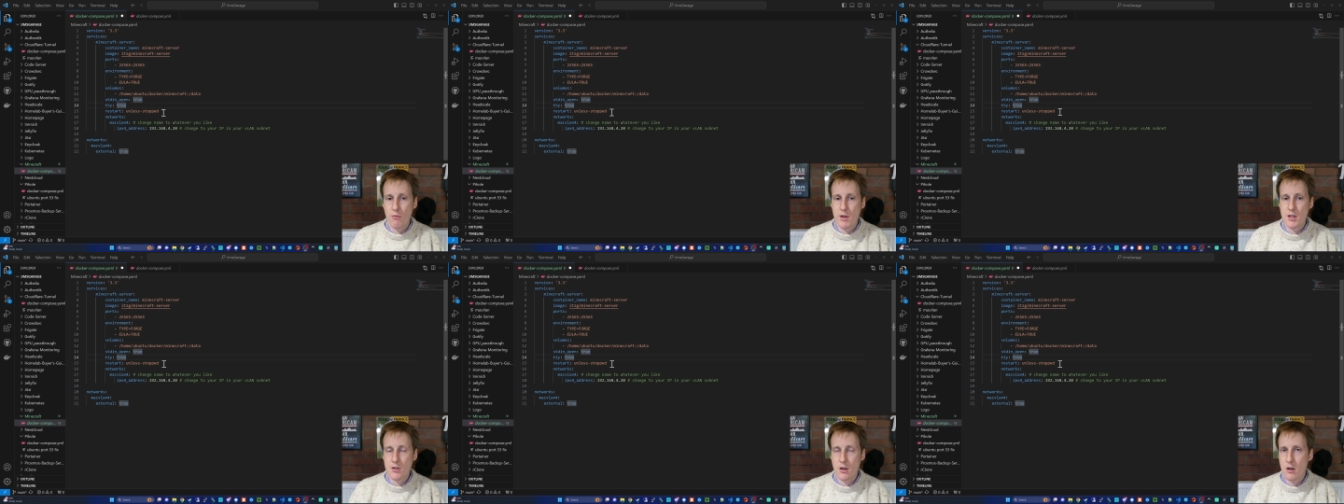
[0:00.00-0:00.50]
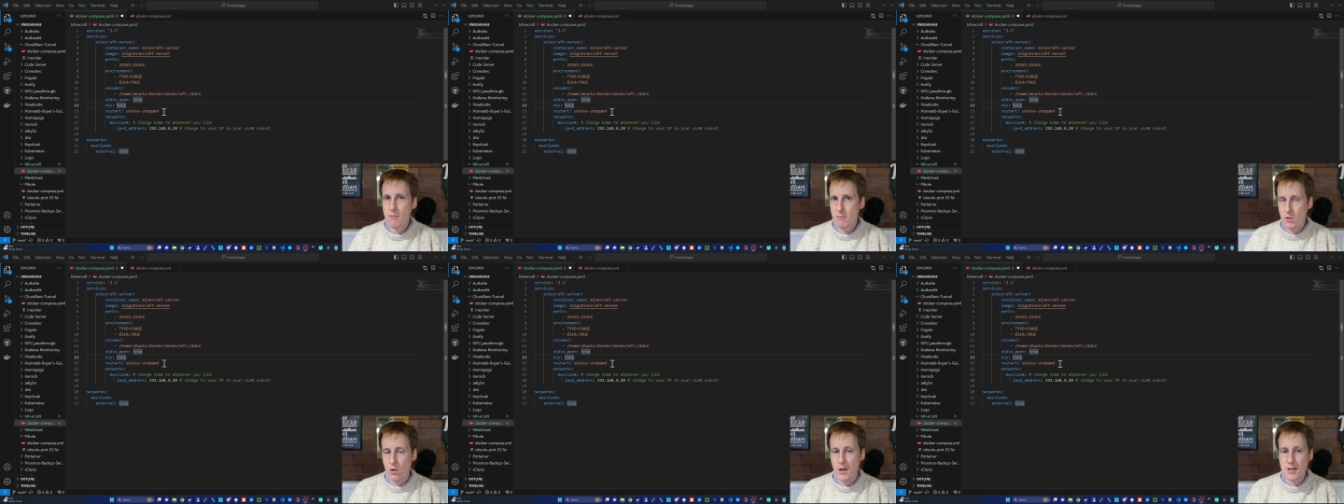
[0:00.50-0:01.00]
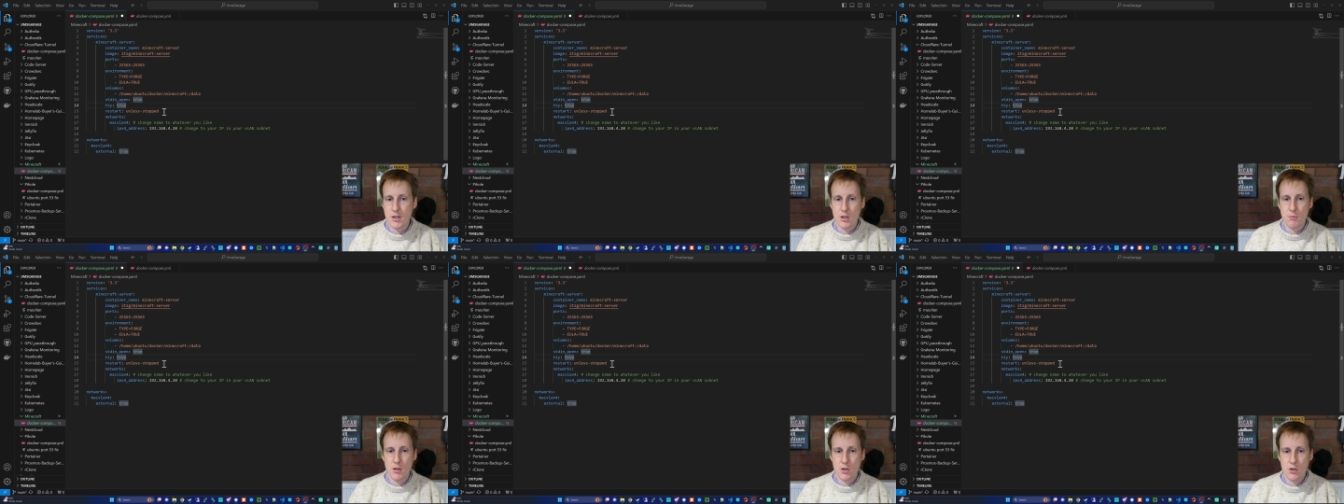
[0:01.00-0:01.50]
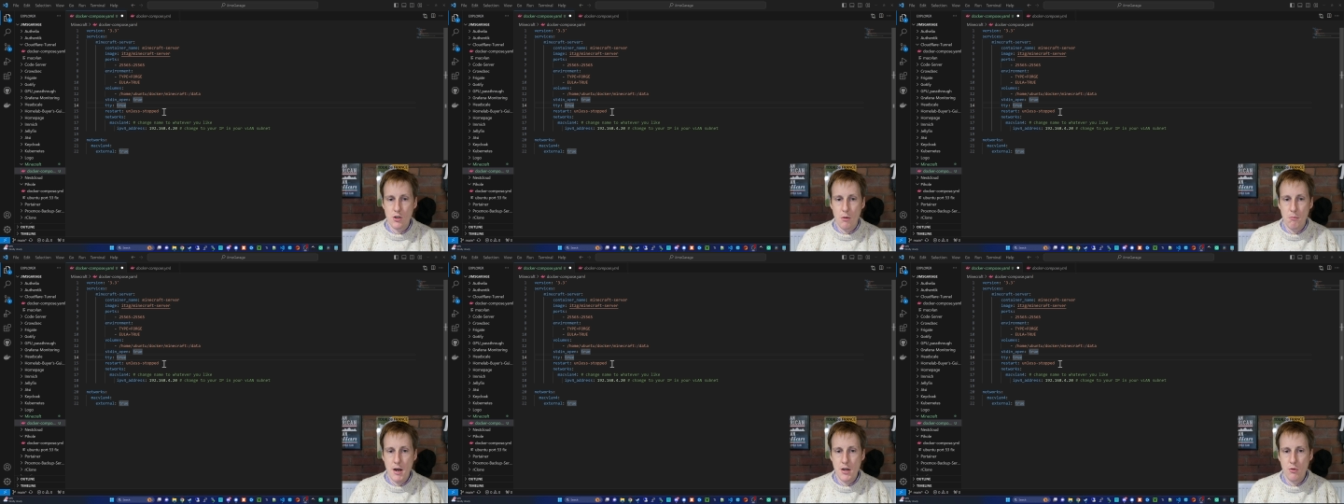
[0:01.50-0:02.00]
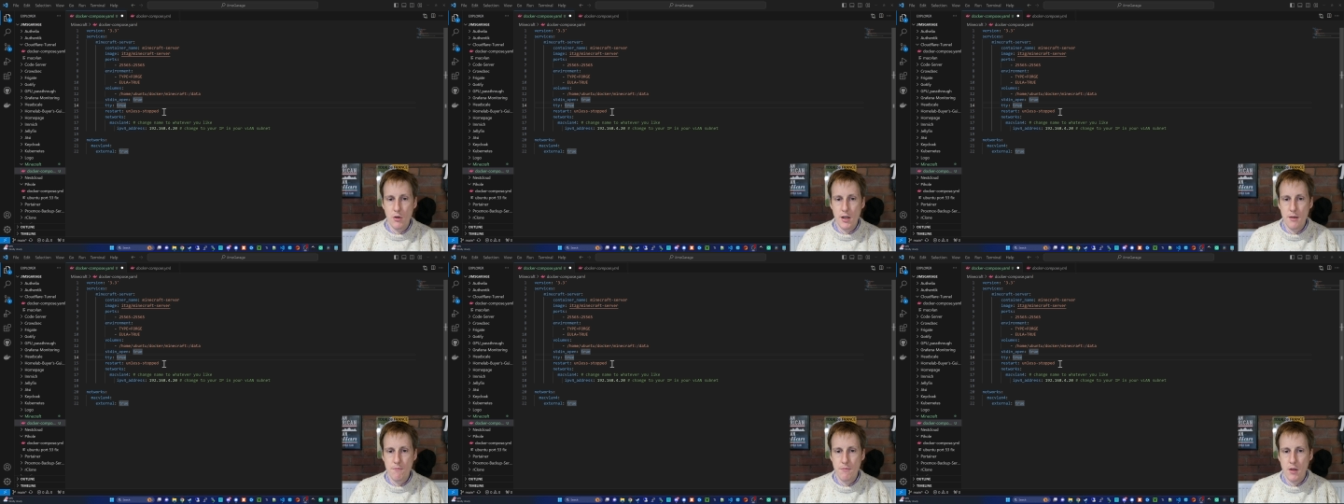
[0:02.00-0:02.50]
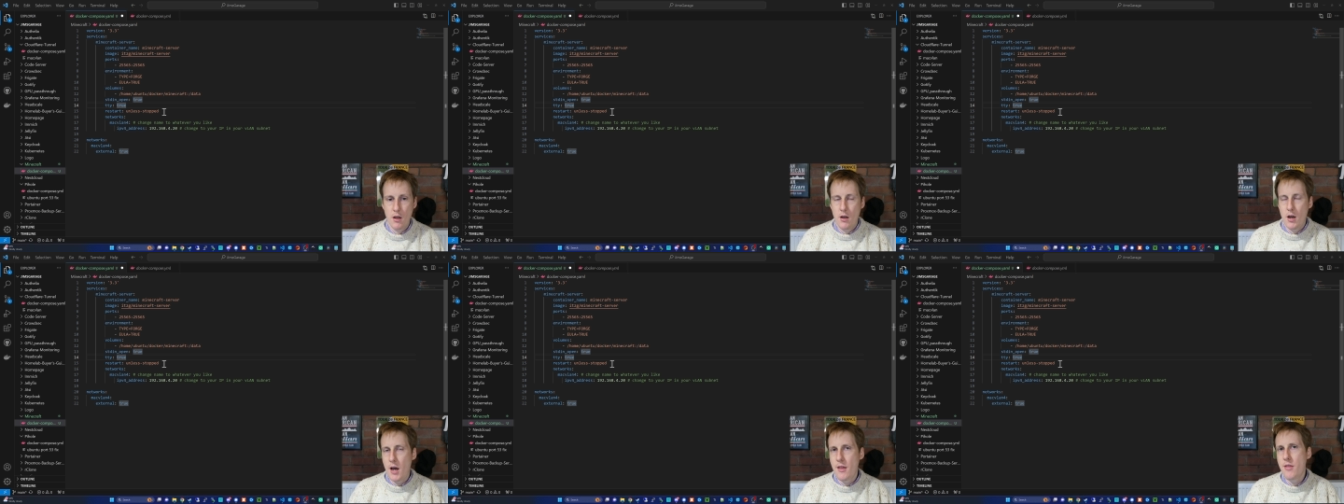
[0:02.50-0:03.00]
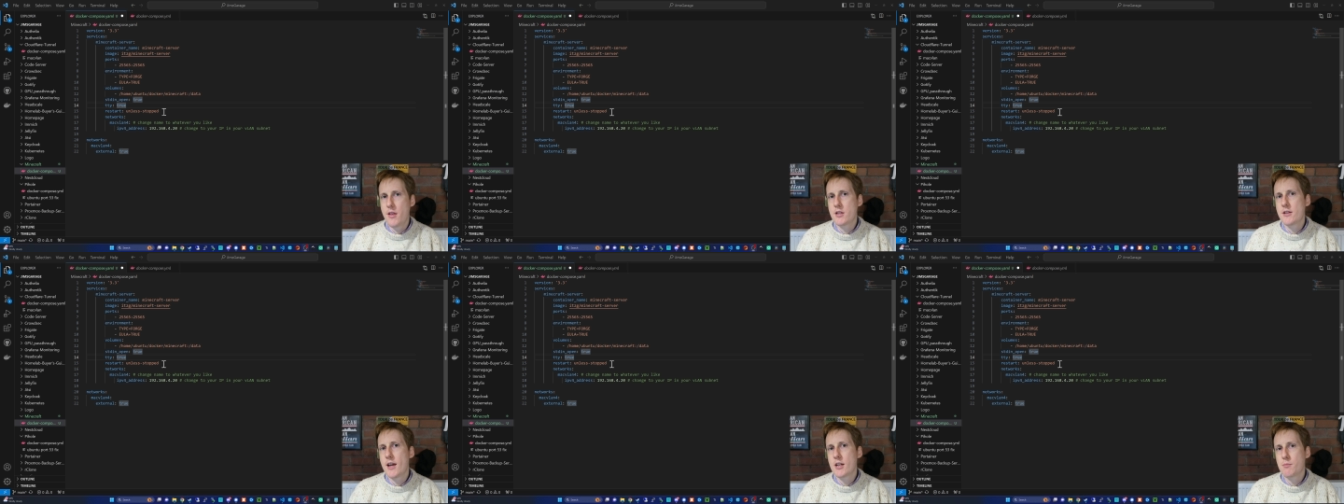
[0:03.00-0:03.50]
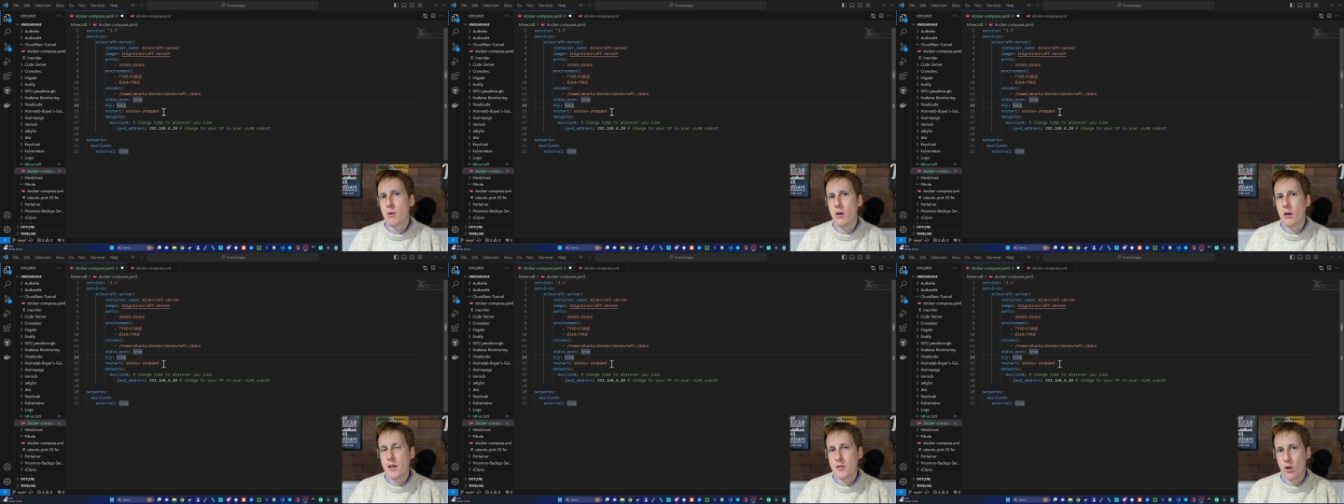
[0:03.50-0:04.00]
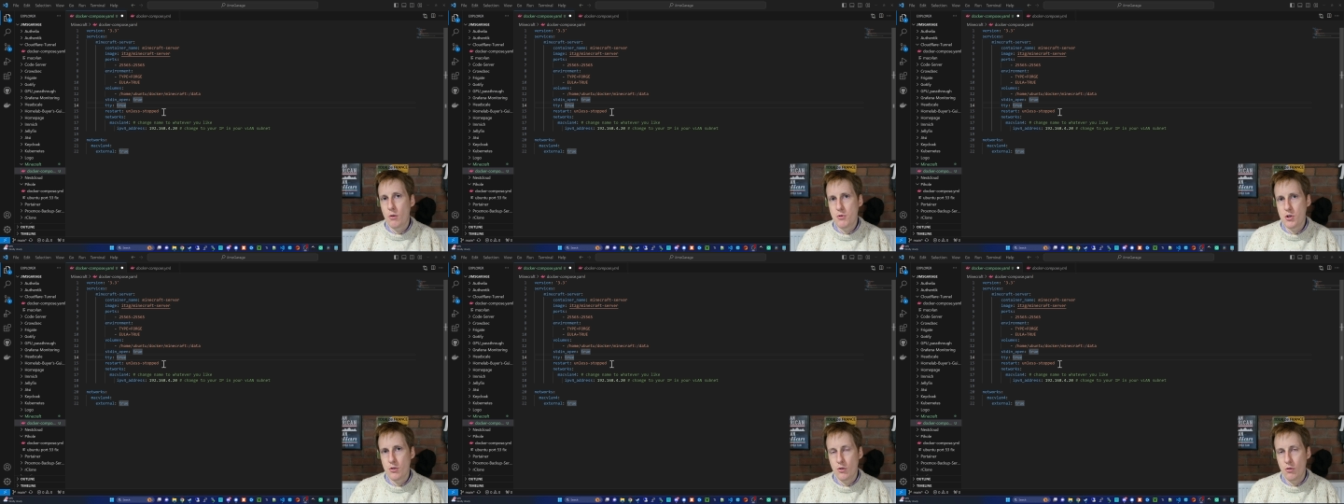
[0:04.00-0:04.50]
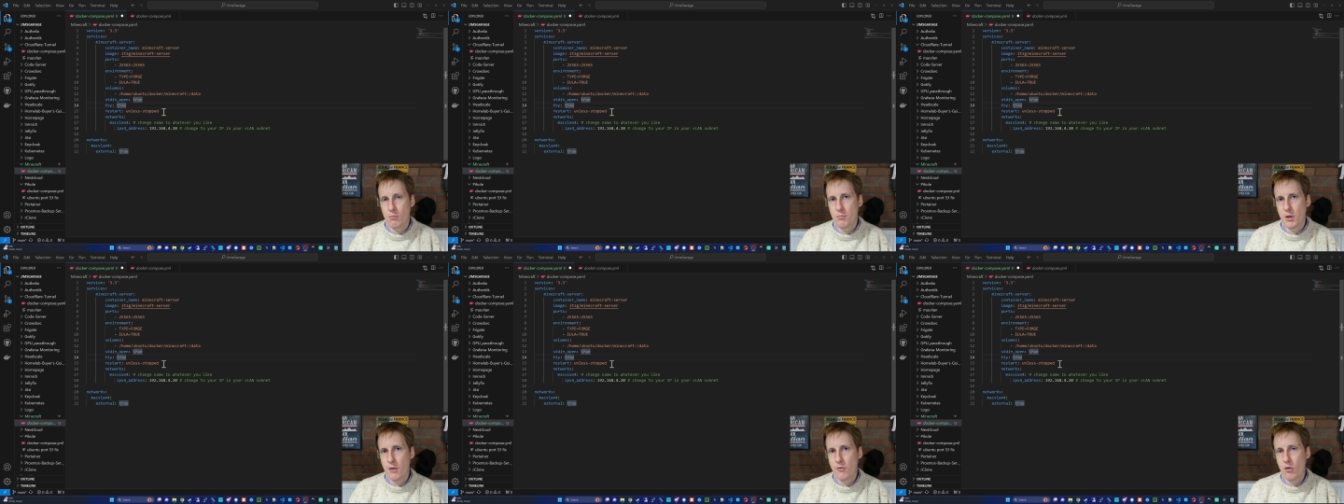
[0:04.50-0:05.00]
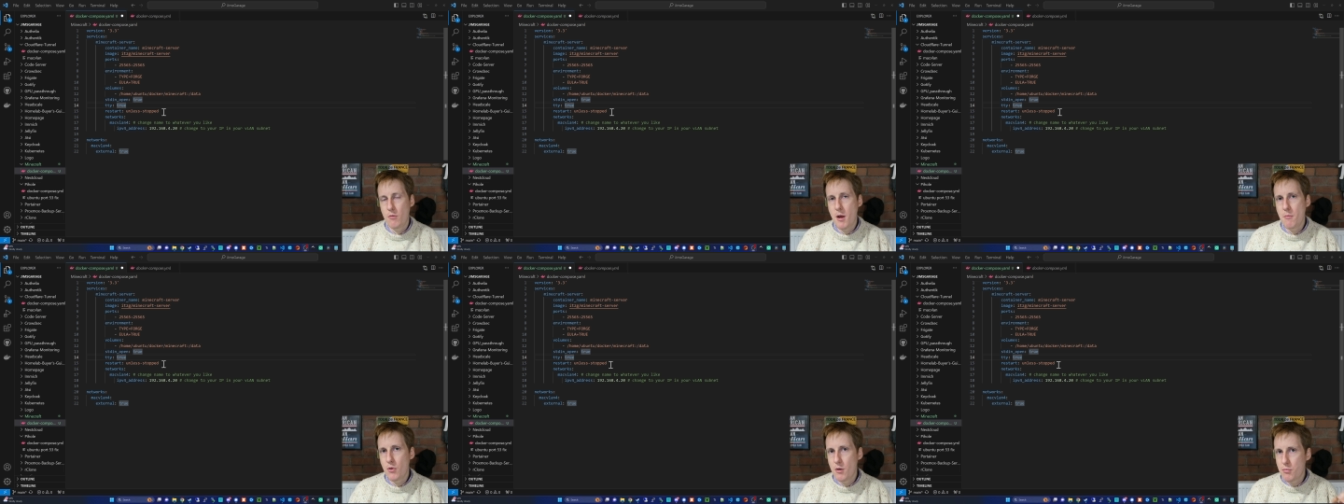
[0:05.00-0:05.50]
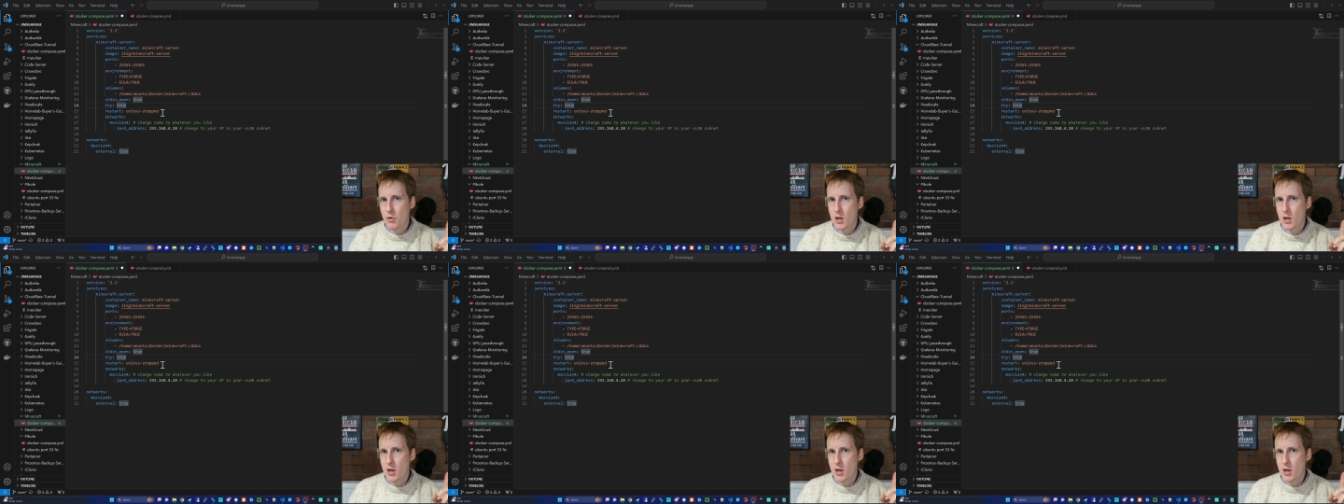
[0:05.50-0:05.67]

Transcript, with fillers: restart, unless it's been stopped manually. And then this next part is optional, but if you remember in